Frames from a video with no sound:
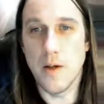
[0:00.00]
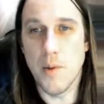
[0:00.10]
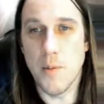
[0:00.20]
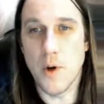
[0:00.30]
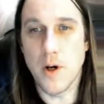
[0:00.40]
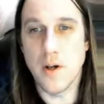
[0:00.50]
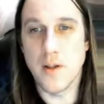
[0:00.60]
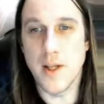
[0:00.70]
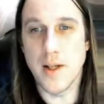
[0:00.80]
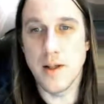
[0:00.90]
Memorial
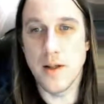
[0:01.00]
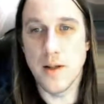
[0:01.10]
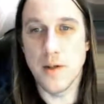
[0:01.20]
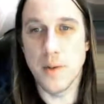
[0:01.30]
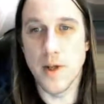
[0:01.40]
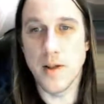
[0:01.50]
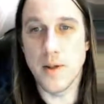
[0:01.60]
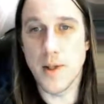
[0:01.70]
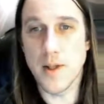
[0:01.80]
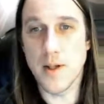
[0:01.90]
Cent. This one is a
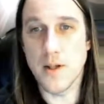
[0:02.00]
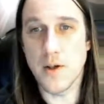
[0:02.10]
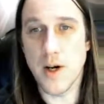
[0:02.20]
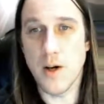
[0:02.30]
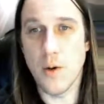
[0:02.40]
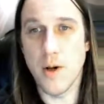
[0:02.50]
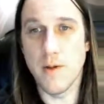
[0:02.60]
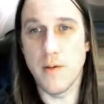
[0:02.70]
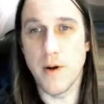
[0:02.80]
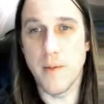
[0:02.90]
business strike coin
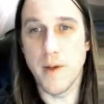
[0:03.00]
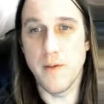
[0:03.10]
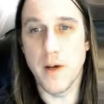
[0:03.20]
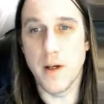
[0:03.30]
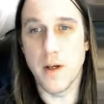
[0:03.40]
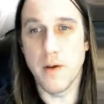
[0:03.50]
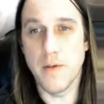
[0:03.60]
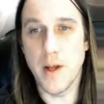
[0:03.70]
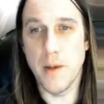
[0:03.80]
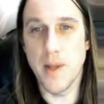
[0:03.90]
from the
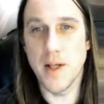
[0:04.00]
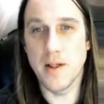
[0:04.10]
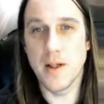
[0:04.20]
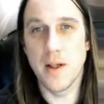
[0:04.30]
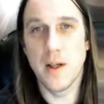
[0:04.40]
Philadelphia Mint.